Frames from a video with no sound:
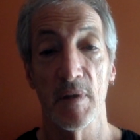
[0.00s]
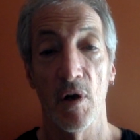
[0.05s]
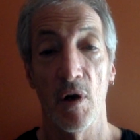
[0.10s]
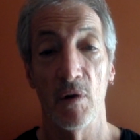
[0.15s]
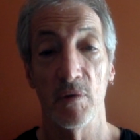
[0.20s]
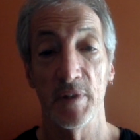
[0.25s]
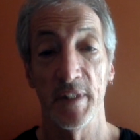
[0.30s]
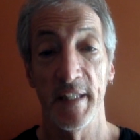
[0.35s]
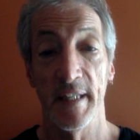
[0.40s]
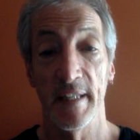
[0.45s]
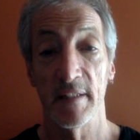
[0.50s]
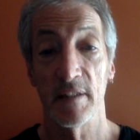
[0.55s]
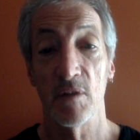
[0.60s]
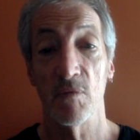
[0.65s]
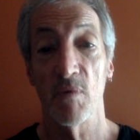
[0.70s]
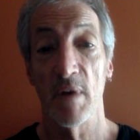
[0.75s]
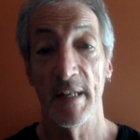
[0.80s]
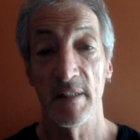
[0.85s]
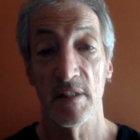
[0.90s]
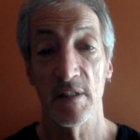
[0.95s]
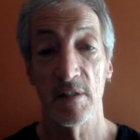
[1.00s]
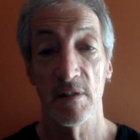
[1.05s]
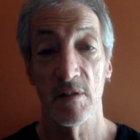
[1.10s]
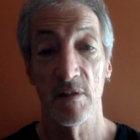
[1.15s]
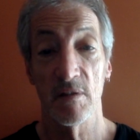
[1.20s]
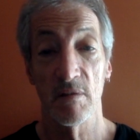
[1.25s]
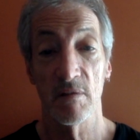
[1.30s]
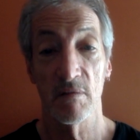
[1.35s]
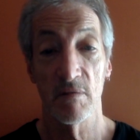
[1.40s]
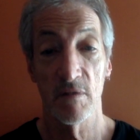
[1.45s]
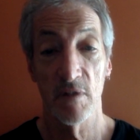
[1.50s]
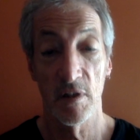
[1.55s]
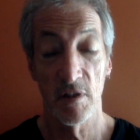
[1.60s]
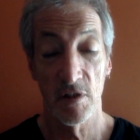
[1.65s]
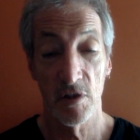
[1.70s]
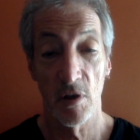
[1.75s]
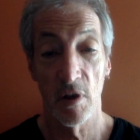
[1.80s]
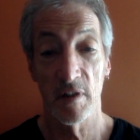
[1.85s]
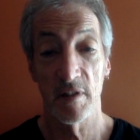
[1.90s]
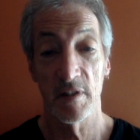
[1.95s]
only get the rights to the
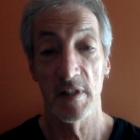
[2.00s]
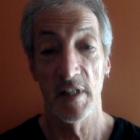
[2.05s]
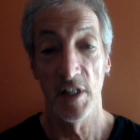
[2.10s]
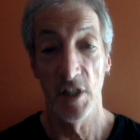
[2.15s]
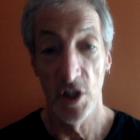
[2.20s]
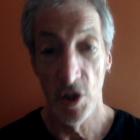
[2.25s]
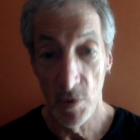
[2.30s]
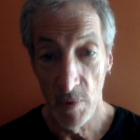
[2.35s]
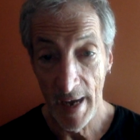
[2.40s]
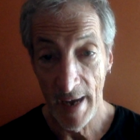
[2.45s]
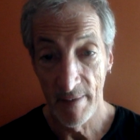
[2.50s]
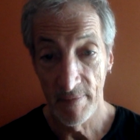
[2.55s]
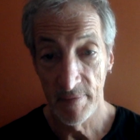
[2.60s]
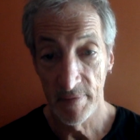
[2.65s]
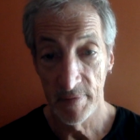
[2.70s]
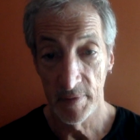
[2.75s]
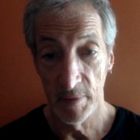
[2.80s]
songs that you have,